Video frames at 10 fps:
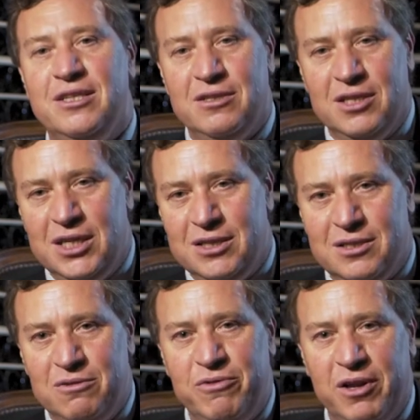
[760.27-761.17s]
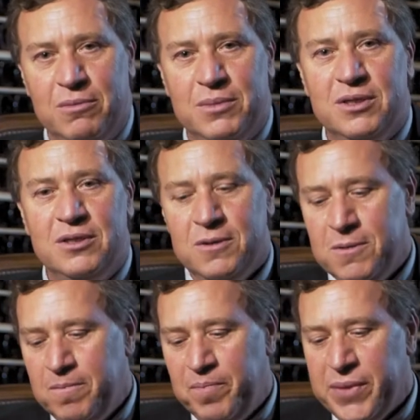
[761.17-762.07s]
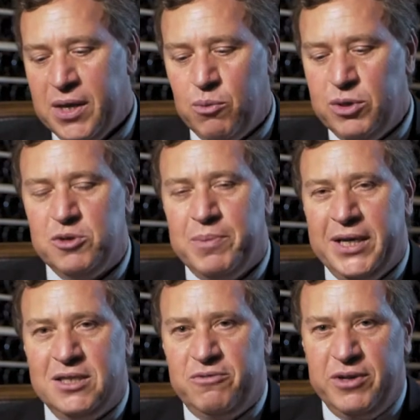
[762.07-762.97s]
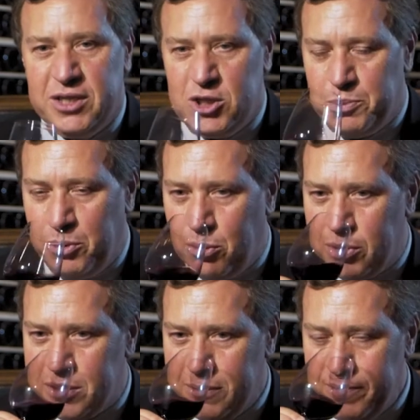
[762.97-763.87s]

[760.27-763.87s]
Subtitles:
is in its development, which makes vintage port